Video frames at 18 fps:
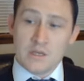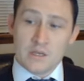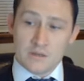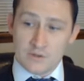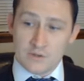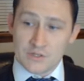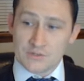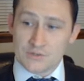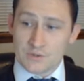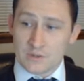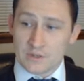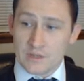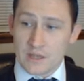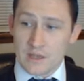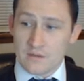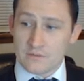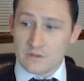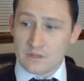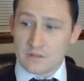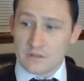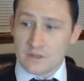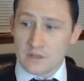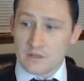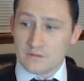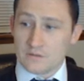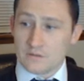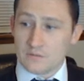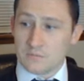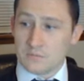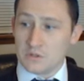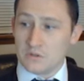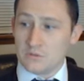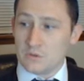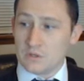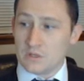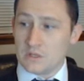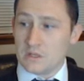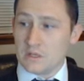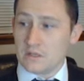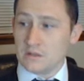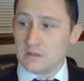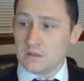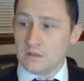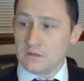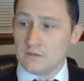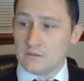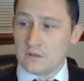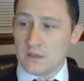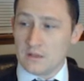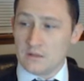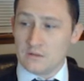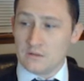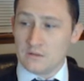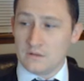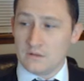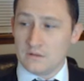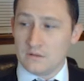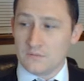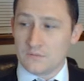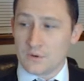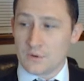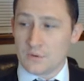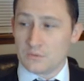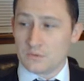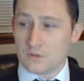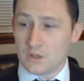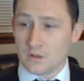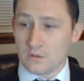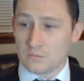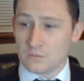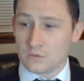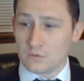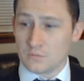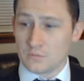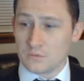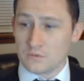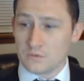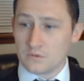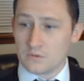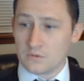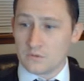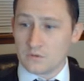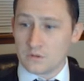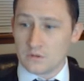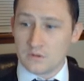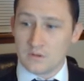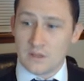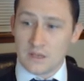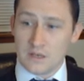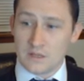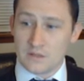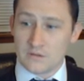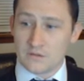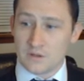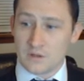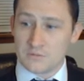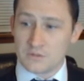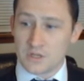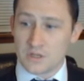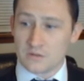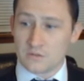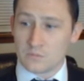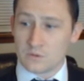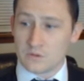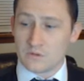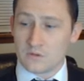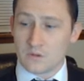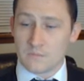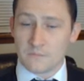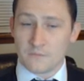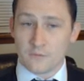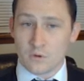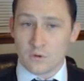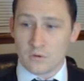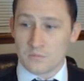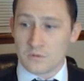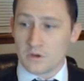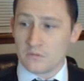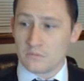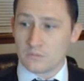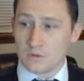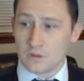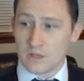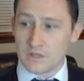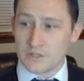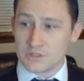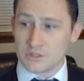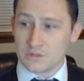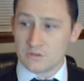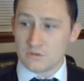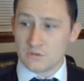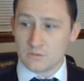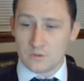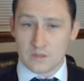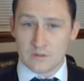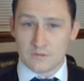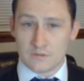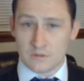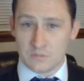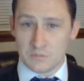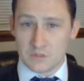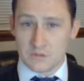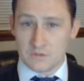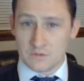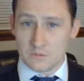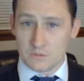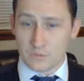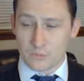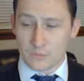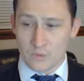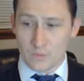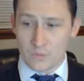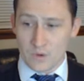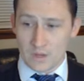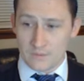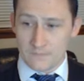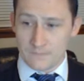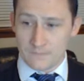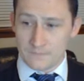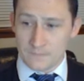eventually having a nest between at least 18 different hotel rooms containing subjects with some form of relation to SCP-031.